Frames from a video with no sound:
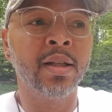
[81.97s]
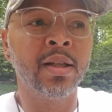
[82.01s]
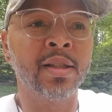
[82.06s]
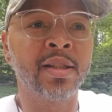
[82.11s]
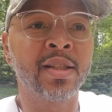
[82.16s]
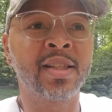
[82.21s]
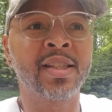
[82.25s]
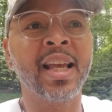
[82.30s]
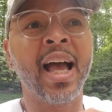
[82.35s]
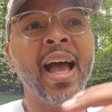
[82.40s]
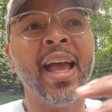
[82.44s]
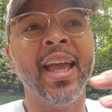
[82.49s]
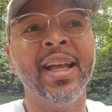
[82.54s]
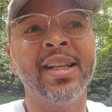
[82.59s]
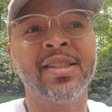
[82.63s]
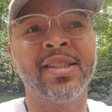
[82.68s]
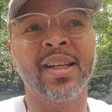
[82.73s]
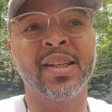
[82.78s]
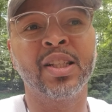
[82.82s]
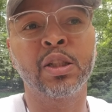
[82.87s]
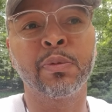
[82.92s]

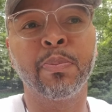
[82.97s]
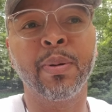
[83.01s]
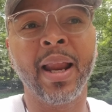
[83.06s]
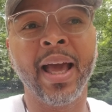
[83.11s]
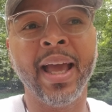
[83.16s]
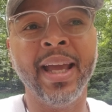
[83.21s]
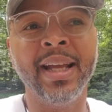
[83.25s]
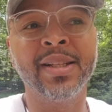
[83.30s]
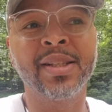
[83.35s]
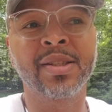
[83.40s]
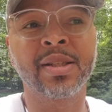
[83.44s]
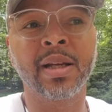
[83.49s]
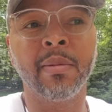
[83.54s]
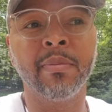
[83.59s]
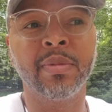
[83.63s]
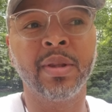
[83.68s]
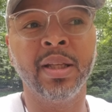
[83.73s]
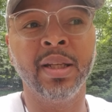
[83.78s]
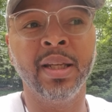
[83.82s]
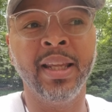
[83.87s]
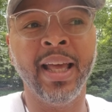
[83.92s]
science explains
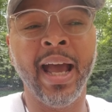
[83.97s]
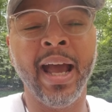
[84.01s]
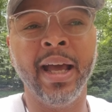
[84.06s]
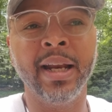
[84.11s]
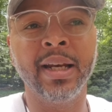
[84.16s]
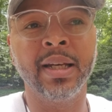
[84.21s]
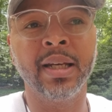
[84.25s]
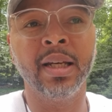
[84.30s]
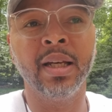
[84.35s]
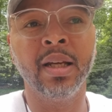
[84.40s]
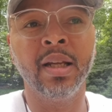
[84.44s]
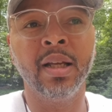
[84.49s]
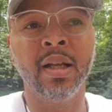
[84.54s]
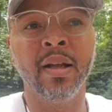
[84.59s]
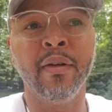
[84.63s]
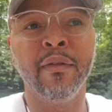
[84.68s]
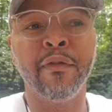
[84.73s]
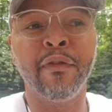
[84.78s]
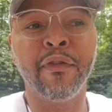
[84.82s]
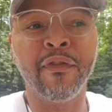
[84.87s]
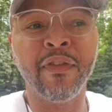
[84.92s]
something that
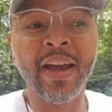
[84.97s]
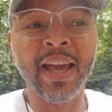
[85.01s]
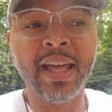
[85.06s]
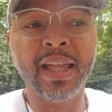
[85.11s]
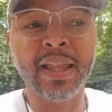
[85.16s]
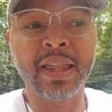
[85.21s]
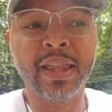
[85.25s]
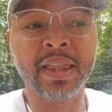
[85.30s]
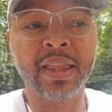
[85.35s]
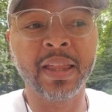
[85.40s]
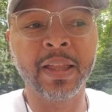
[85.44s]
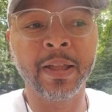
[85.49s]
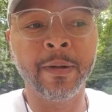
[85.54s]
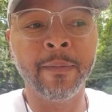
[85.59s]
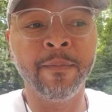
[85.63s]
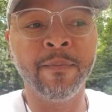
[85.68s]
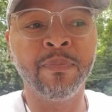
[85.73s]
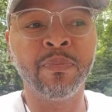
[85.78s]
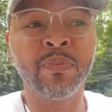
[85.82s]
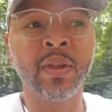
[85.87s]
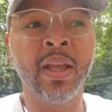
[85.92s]
faith
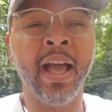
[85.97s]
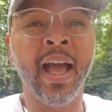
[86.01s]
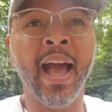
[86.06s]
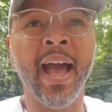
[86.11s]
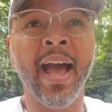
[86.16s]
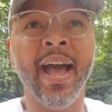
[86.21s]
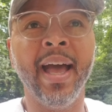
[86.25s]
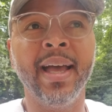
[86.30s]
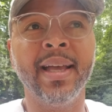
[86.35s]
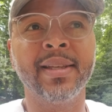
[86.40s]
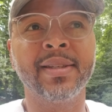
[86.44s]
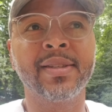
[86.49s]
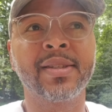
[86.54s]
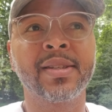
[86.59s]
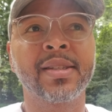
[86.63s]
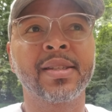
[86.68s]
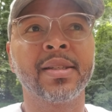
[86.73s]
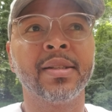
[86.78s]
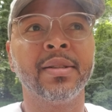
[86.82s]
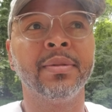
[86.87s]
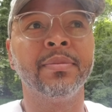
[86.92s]

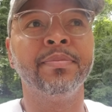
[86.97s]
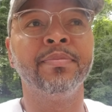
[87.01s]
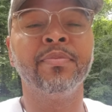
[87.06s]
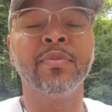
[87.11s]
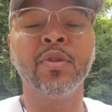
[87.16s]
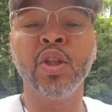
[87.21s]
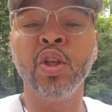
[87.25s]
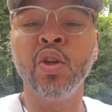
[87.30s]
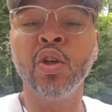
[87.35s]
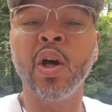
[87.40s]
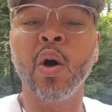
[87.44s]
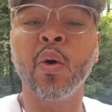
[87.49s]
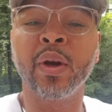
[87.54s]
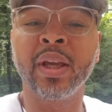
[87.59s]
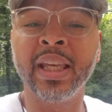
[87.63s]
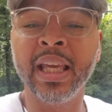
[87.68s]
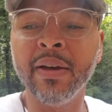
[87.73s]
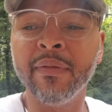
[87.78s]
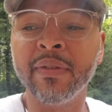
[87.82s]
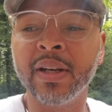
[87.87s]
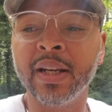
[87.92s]
has, you know,
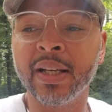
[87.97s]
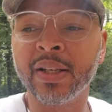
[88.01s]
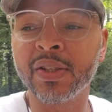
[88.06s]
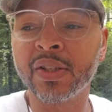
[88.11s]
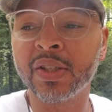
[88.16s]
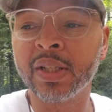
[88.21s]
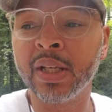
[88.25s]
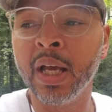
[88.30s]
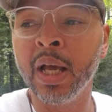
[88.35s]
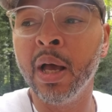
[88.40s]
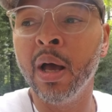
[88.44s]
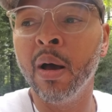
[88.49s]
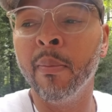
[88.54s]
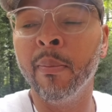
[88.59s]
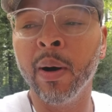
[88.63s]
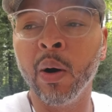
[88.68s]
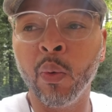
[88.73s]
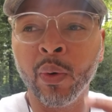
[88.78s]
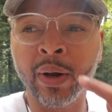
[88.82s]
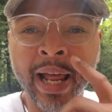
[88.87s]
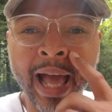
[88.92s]
given us.
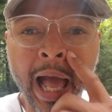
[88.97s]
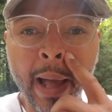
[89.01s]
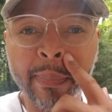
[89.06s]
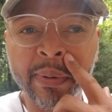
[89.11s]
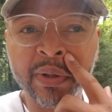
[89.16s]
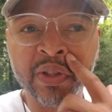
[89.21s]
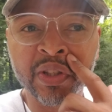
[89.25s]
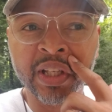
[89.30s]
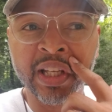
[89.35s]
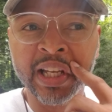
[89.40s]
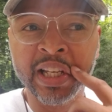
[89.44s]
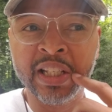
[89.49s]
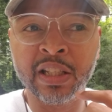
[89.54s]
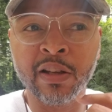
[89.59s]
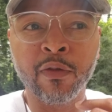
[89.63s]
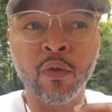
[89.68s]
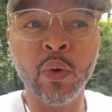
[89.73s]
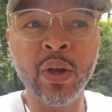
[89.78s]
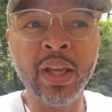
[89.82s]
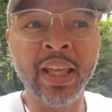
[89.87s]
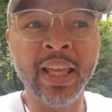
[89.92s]
But what happens is
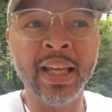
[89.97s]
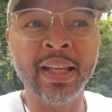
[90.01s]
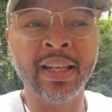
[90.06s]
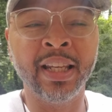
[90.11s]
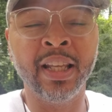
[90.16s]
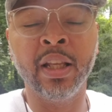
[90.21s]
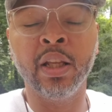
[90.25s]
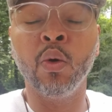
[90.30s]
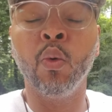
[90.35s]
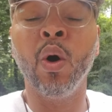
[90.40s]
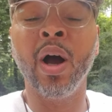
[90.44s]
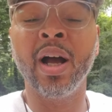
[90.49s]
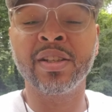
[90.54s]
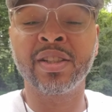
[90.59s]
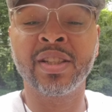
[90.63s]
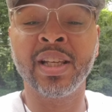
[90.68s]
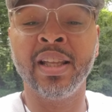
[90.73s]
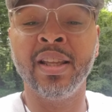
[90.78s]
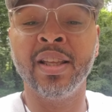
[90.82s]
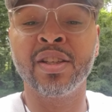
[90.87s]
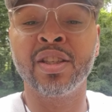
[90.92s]
if we get, well, I
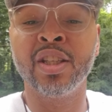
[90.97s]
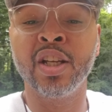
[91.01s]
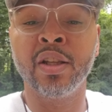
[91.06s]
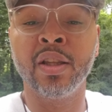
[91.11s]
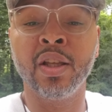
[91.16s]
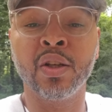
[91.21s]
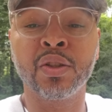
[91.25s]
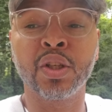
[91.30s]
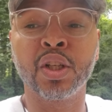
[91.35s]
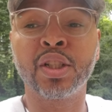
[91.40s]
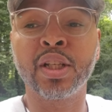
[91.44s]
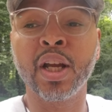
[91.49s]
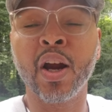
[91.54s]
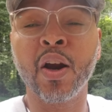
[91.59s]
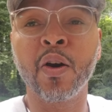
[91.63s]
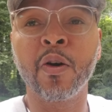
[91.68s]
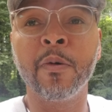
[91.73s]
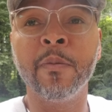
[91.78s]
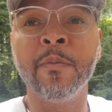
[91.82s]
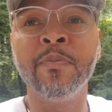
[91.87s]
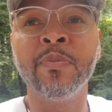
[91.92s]
say this, there, there's a
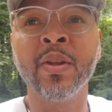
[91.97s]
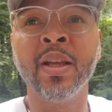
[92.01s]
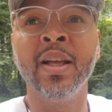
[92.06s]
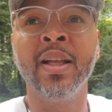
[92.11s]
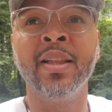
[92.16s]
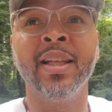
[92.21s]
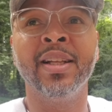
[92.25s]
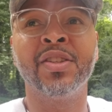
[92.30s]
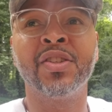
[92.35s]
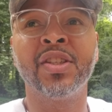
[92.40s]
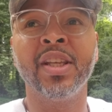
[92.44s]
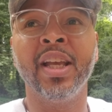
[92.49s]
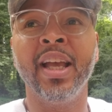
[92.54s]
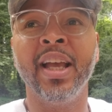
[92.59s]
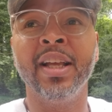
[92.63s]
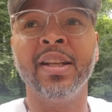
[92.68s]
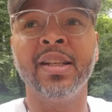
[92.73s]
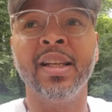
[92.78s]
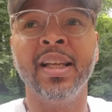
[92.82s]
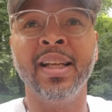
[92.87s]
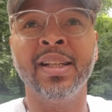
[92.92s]
term that
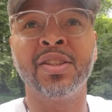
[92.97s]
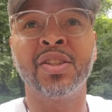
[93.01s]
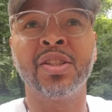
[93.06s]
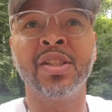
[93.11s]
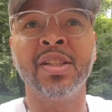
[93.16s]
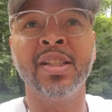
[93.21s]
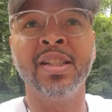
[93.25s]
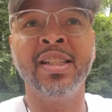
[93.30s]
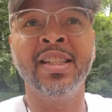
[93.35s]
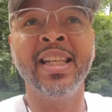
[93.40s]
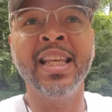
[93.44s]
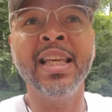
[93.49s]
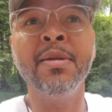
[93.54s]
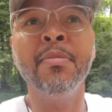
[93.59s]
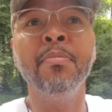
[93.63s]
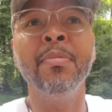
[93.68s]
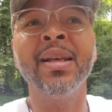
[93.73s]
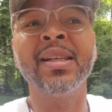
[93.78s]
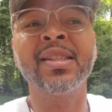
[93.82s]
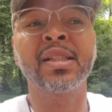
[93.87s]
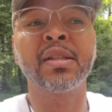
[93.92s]
said it's
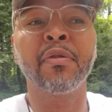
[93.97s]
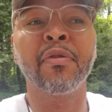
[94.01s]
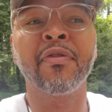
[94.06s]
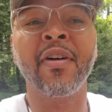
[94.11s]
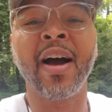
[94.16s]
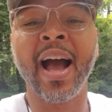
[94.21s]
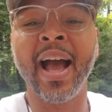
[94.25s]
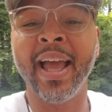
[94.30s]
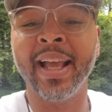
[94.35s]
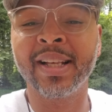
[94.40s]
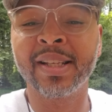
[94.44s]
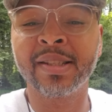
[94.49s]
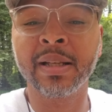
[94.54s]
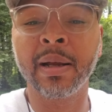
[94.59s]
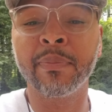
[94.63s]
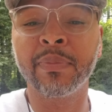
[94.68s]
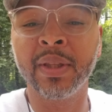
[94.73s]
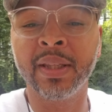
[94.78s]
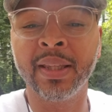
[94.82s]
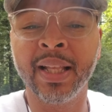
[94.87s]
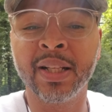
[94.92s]
demystifying
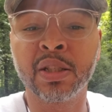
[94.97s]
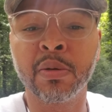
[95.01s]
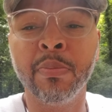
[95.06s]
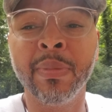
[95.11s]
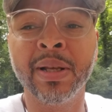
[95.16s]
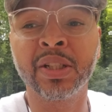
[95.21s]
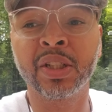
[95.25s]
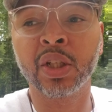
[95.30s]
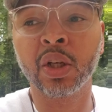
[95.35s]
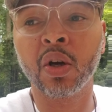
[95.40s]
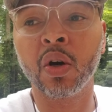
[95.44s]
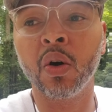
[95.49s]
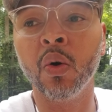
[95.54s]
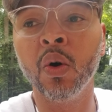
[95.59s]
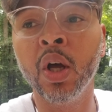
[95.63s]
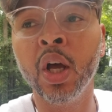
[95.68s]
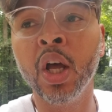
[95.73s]
something that's mystical.